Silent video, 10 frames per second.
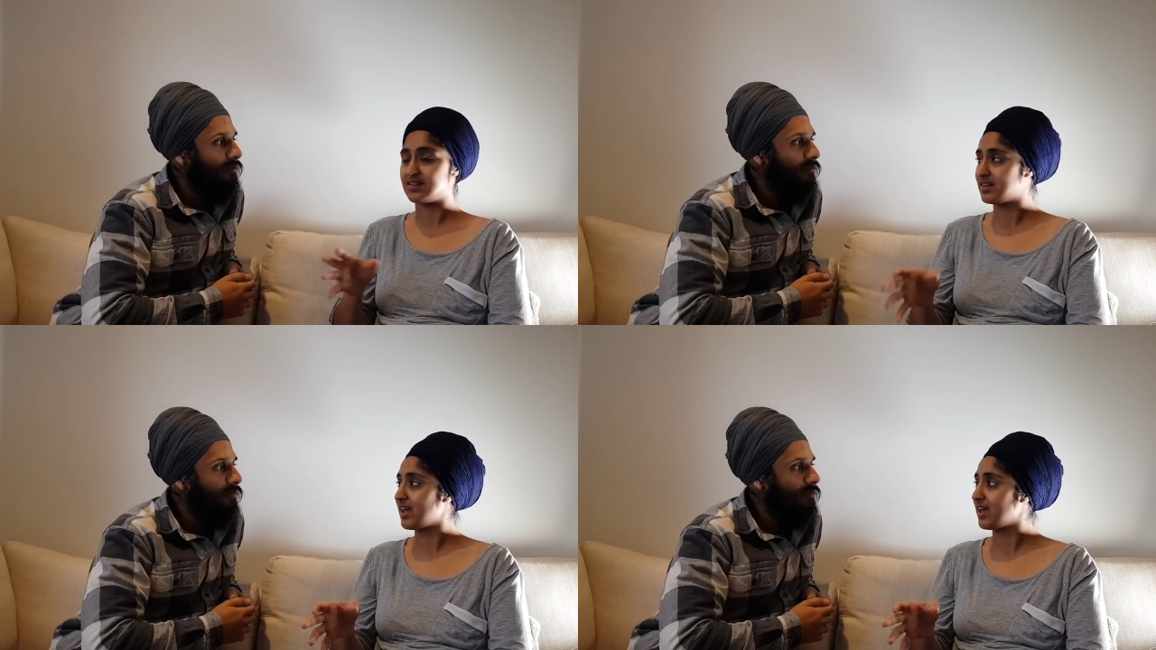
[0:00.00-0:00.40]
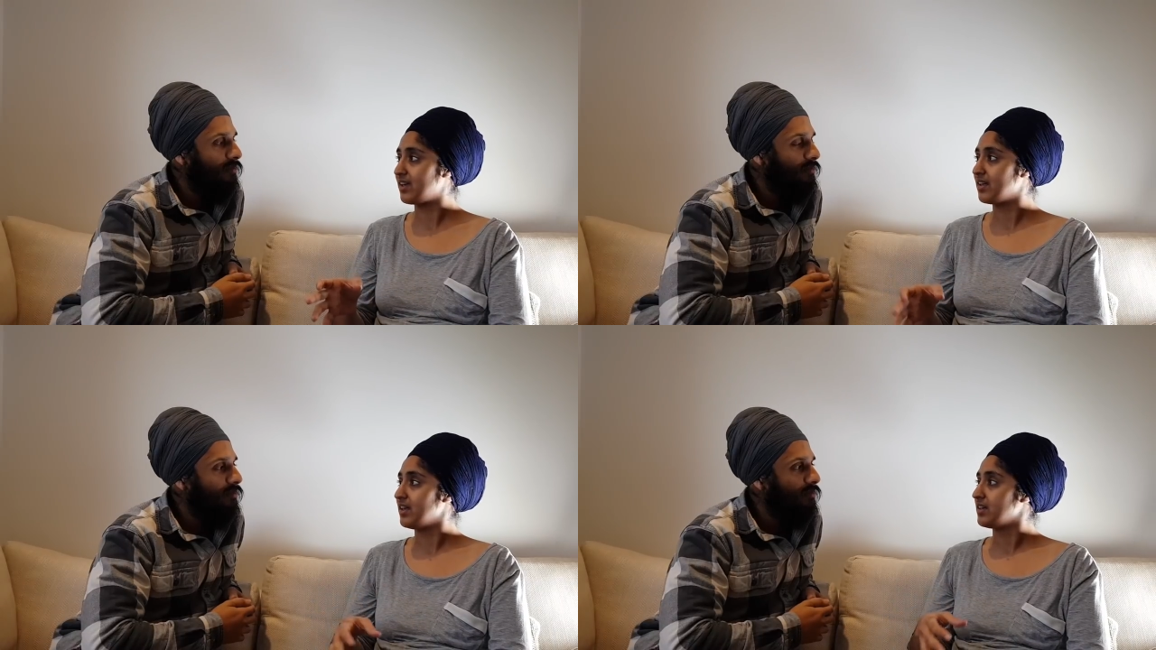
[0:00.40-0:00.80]
Speaker 1: a
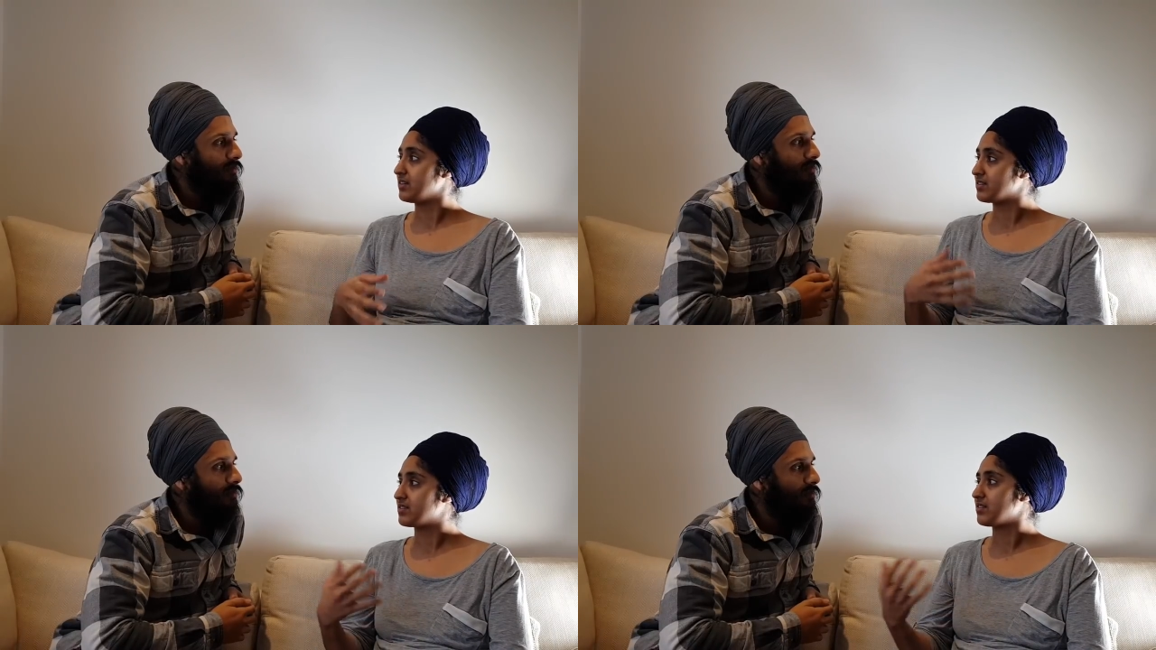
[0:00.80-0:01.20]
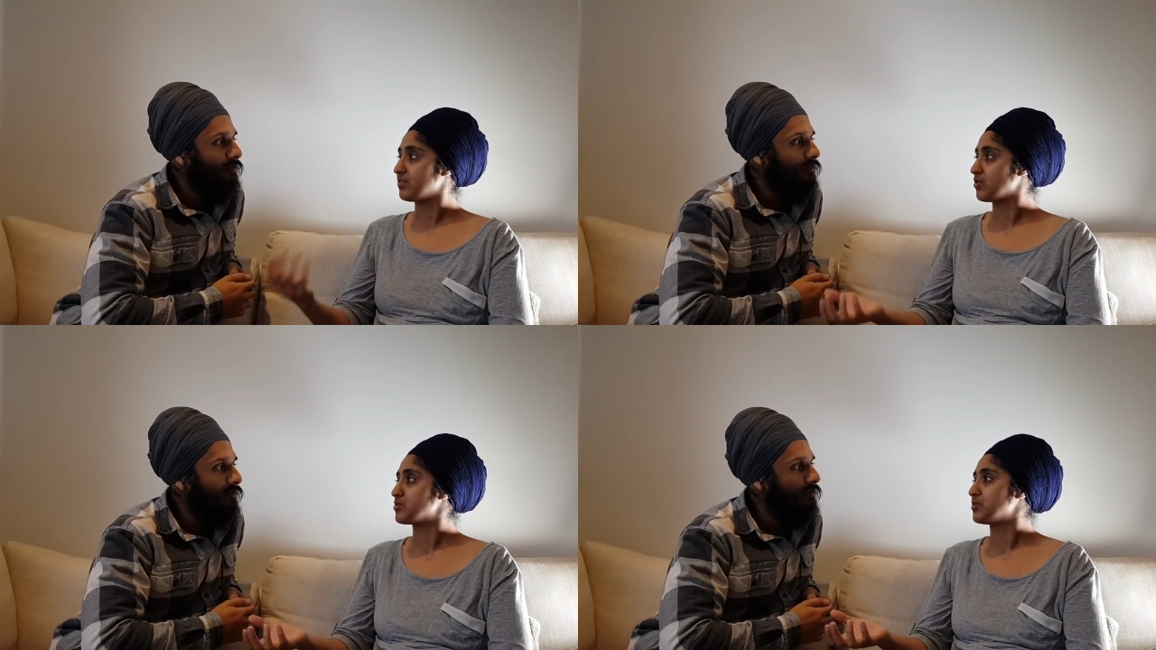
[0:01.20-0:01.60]
day just
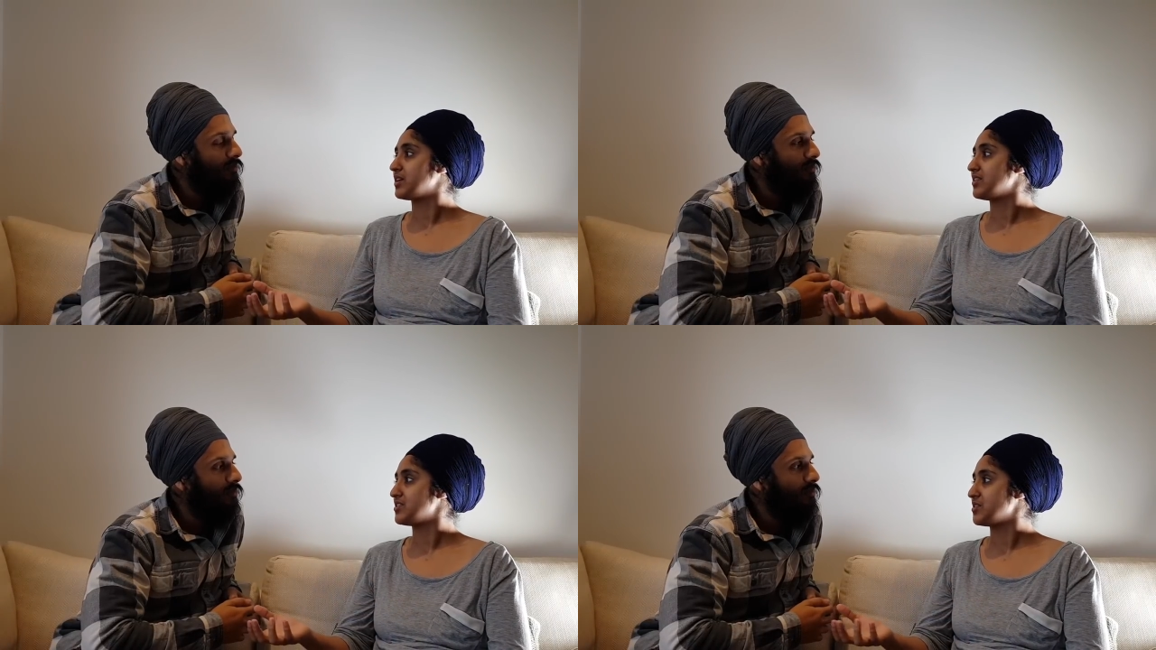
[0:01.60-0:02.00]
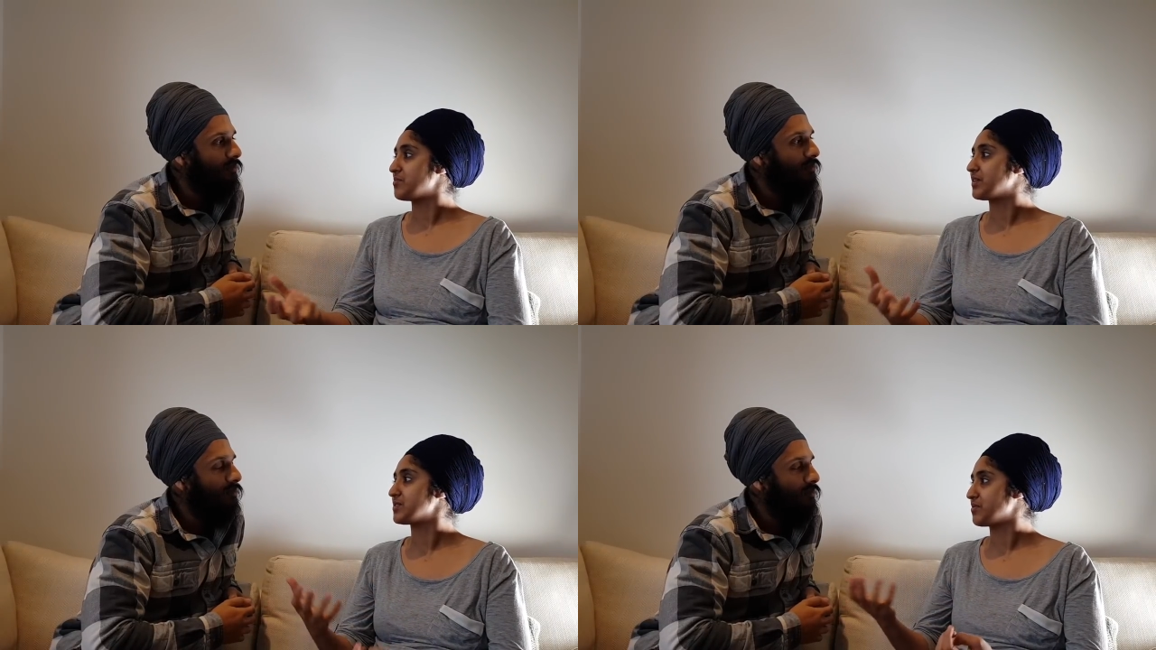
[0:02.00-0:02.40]
not talking to you
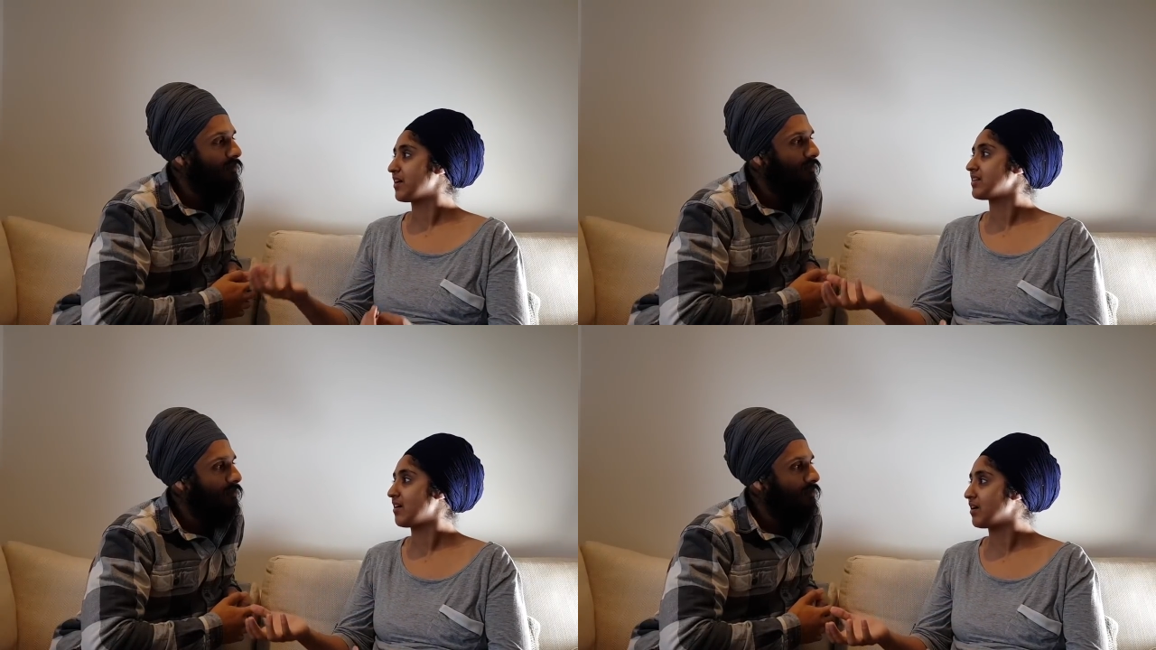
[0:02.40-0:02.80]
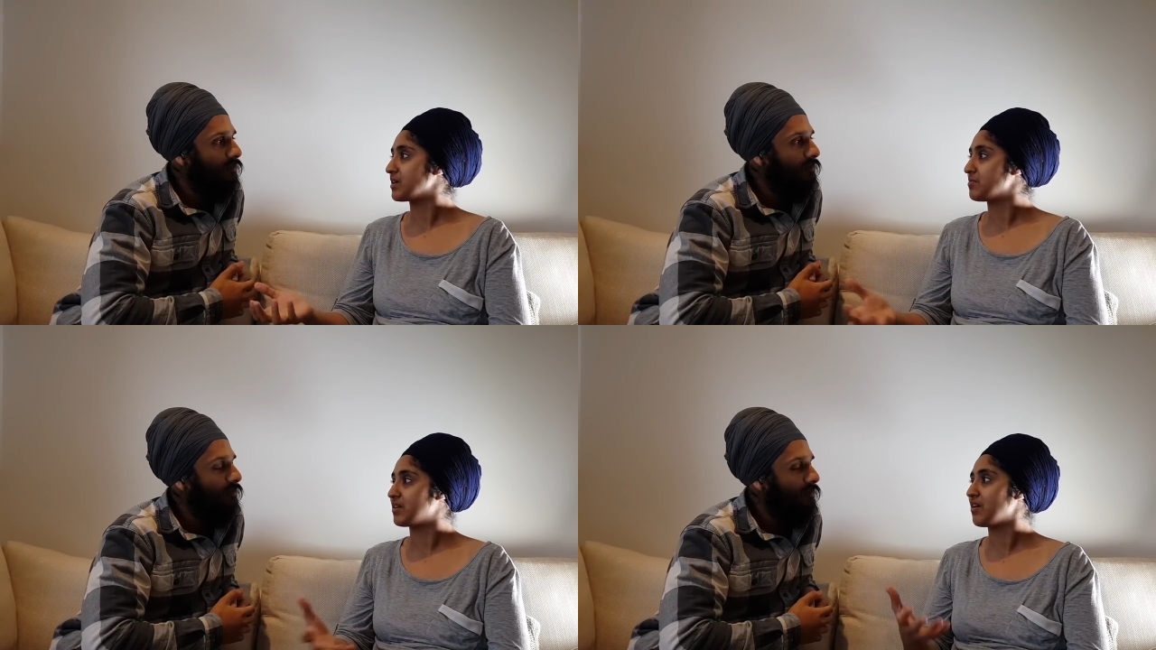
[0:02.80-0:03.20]
because we've had an
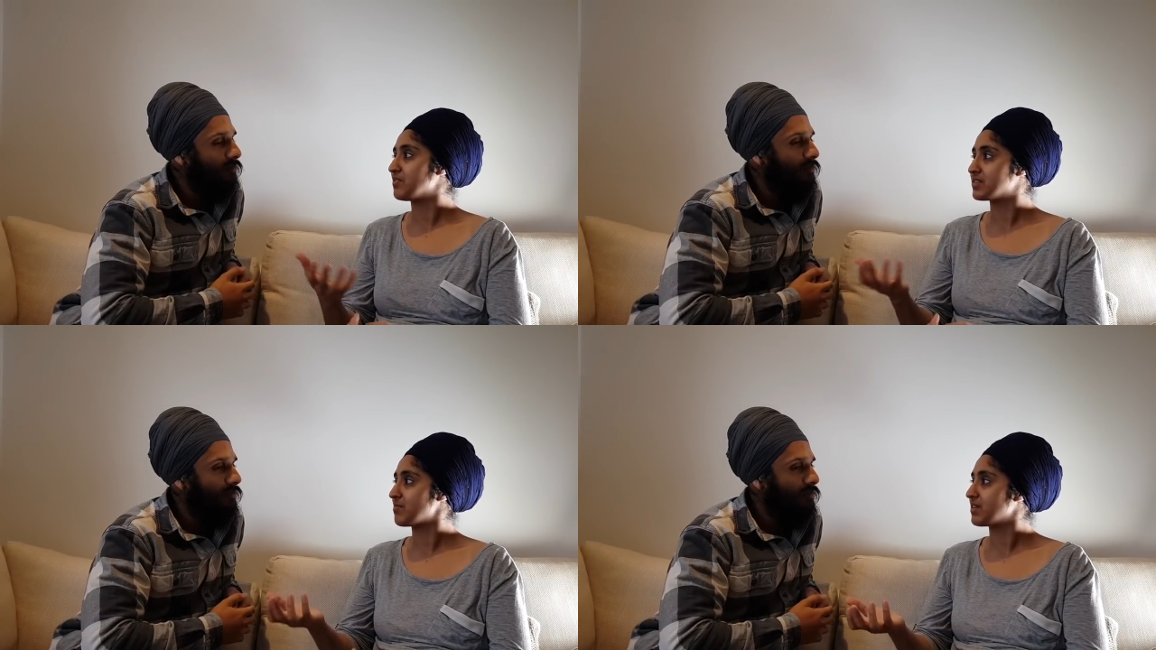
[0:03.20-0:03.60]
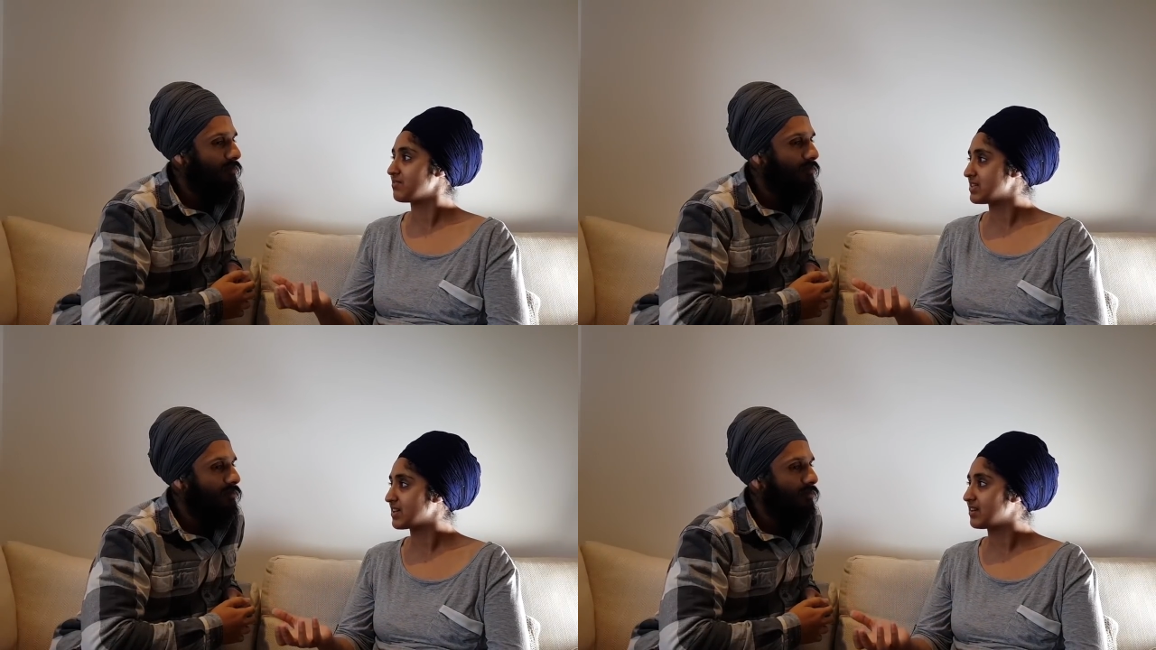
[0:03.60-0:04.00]
argument over something
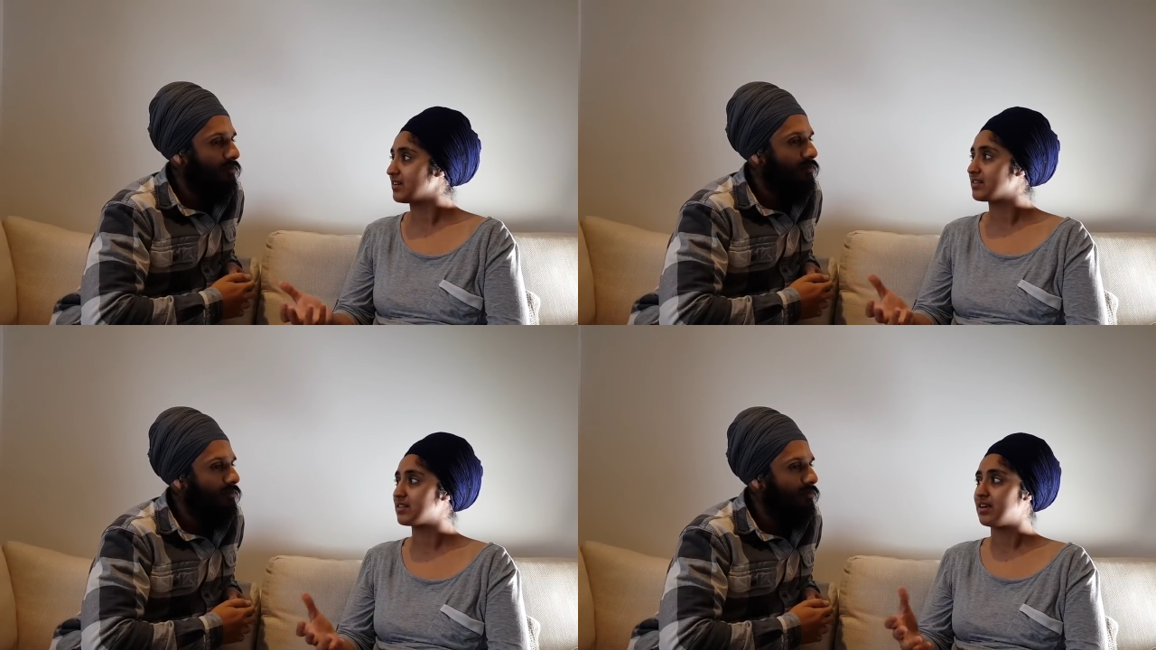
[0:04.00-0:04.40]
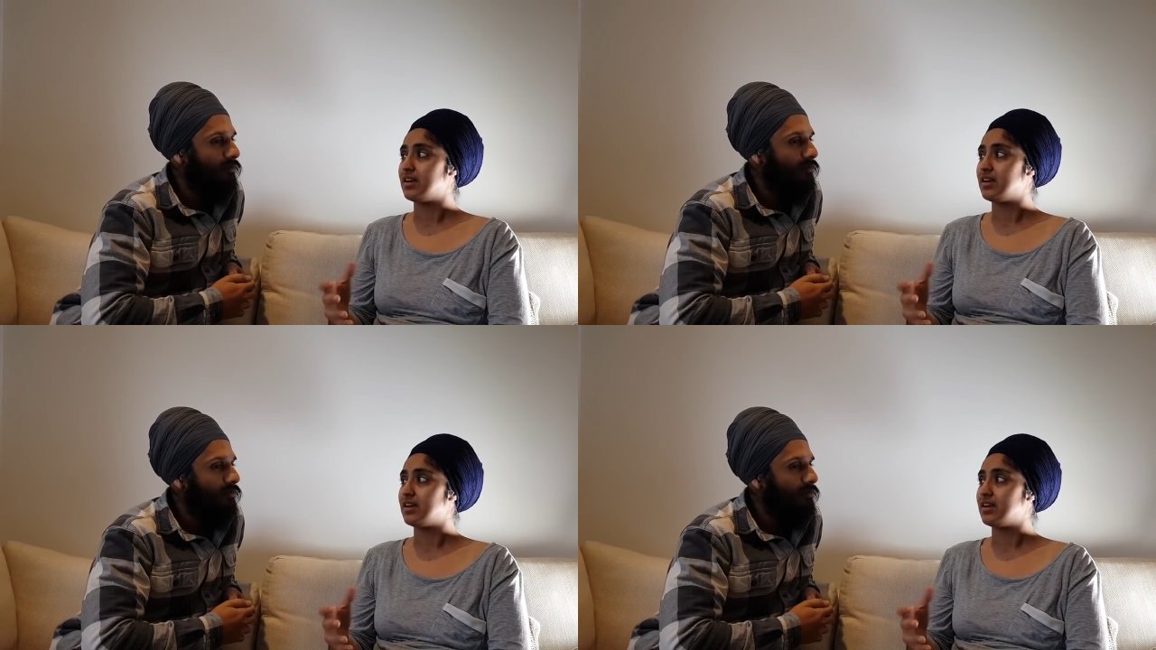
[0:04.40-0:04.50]
ridiculous.